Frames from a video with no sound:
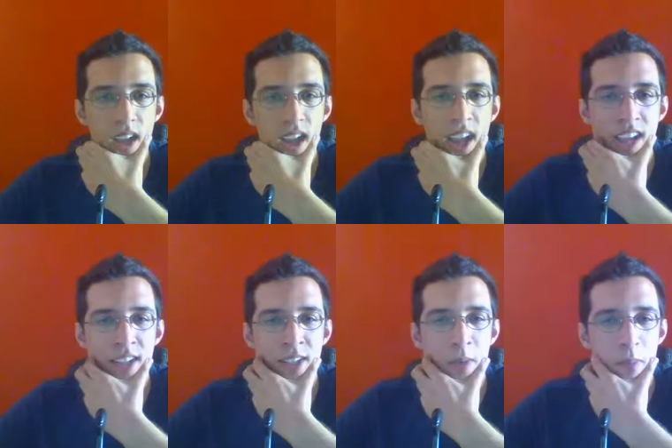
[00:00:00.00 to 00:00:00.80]

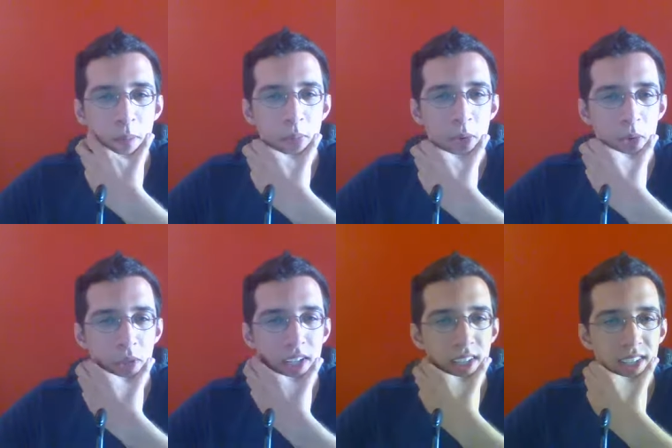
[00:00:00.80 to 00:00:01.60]
and
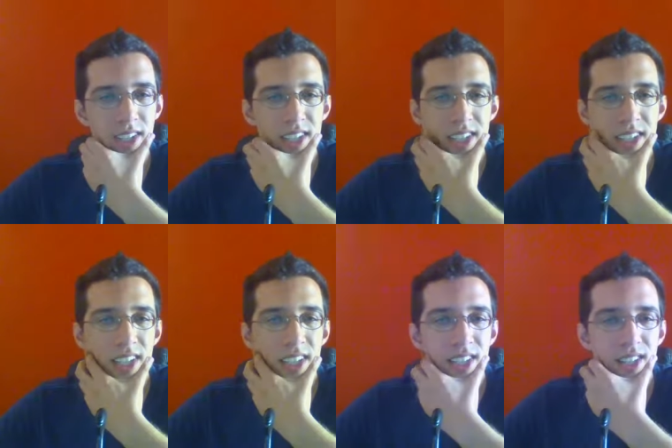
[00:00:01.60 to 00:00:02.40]
Brook.
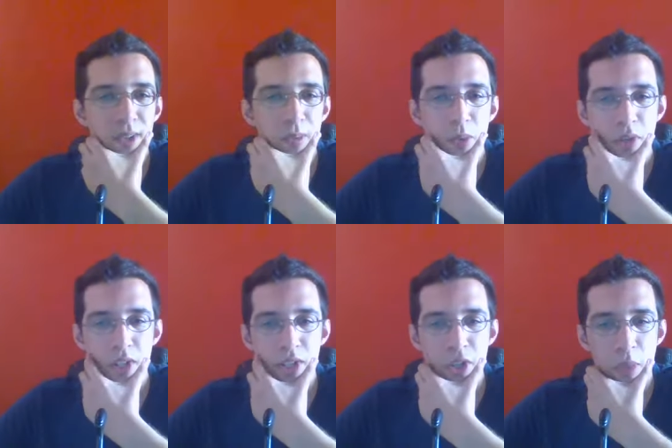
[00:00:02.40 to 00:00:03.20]
Brook
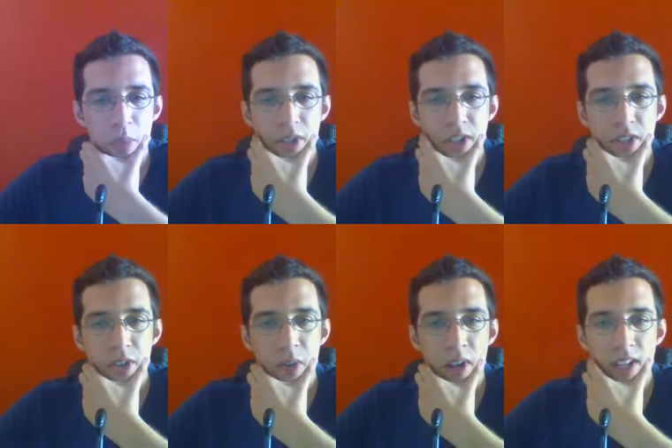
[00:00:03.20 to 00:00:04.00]
and Chopper just
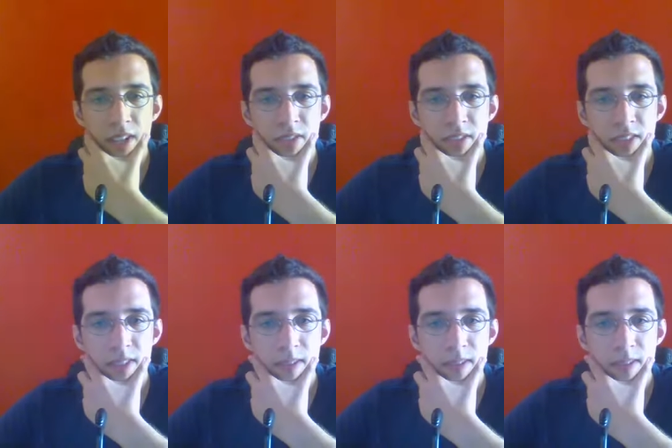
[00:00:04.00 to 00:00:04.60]
arrived.